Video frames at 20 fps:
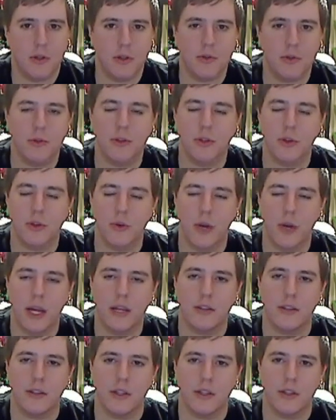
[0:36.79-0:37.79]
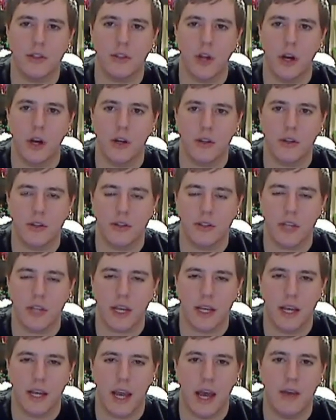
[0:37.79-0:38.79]
This was a great uh, start to the
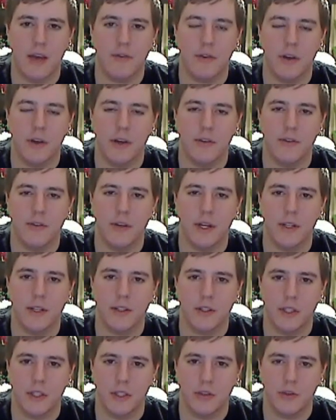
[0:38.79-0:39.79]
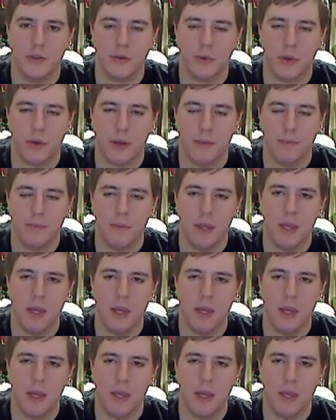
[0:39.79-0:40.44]
second half of uh, season three.